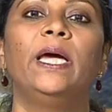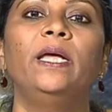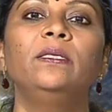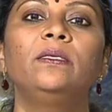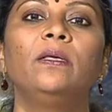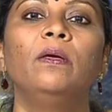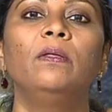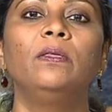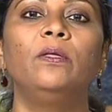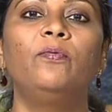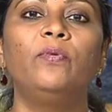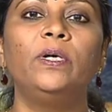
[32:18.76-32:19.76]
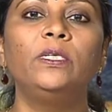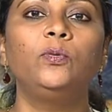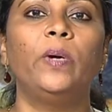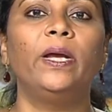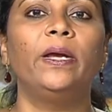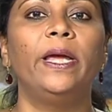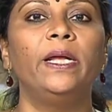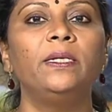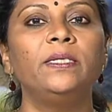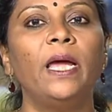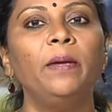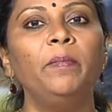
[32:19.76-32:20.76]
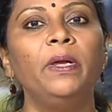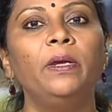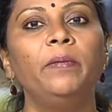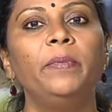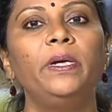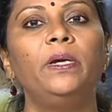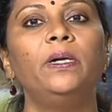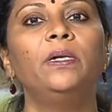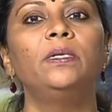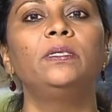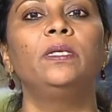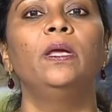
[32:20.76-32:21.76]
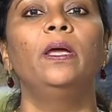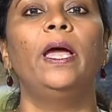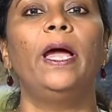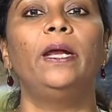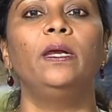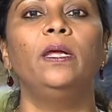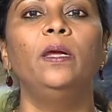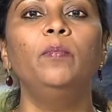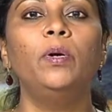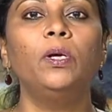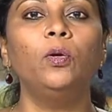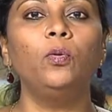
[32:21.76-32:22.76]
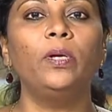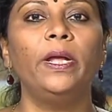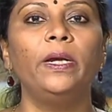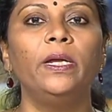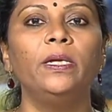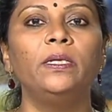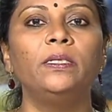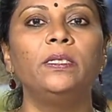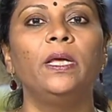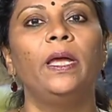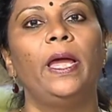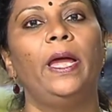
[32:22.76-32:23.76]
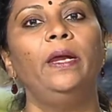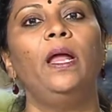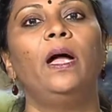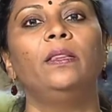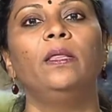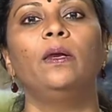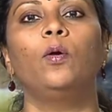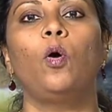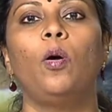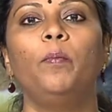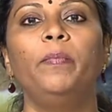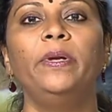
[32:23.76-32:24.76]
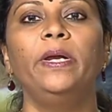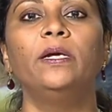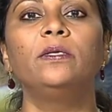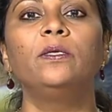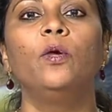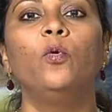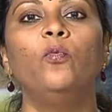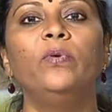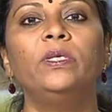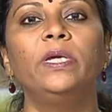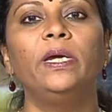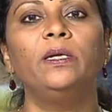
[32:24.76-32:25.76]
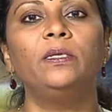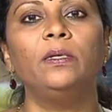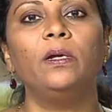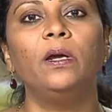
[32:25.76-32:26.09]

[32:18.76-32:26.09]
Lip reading: as the first one, enzyme inhibitors and hemagglutinins and other components which get